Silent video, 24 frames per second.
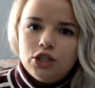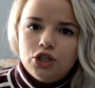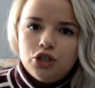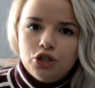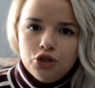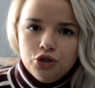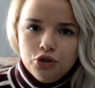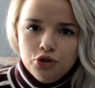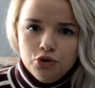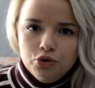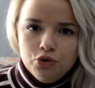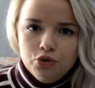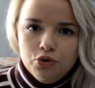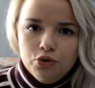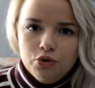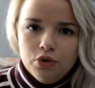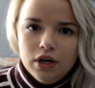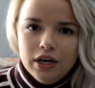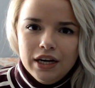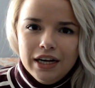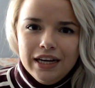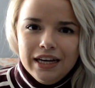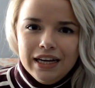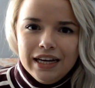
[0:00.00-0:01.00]
to
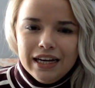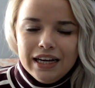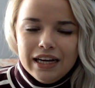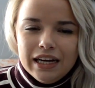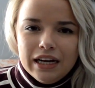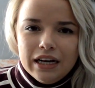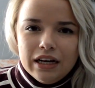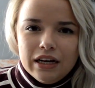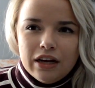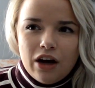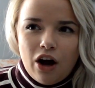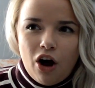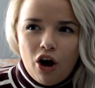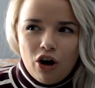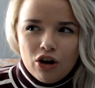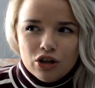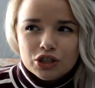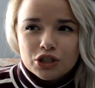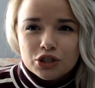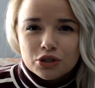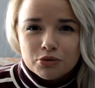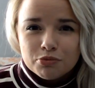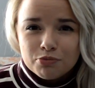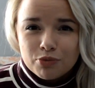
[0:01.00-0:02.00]

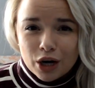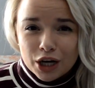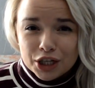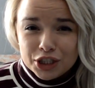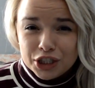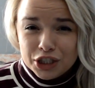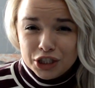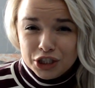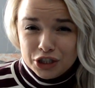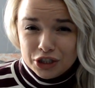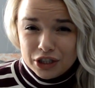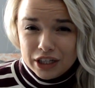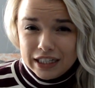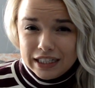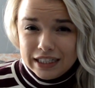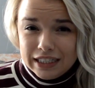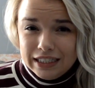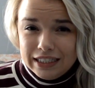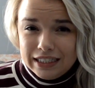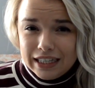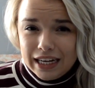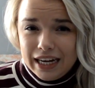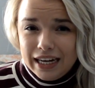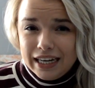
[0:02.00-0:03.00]
also brush it during the
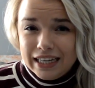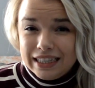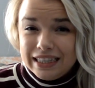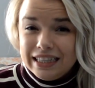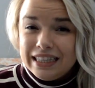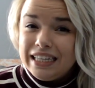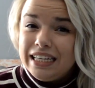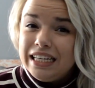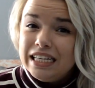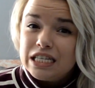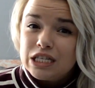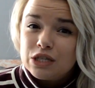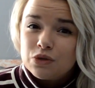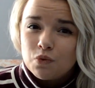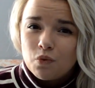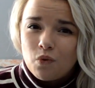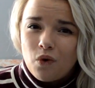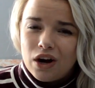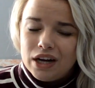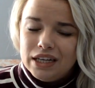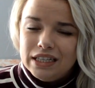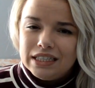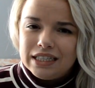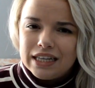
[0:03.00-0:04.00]
day at least
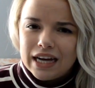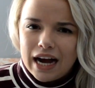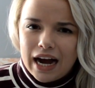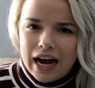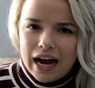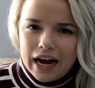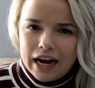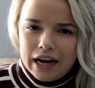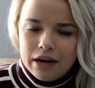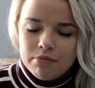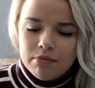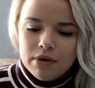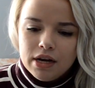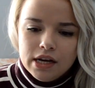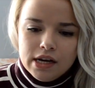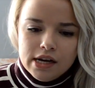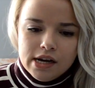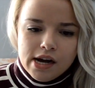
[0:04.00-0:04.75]
one time.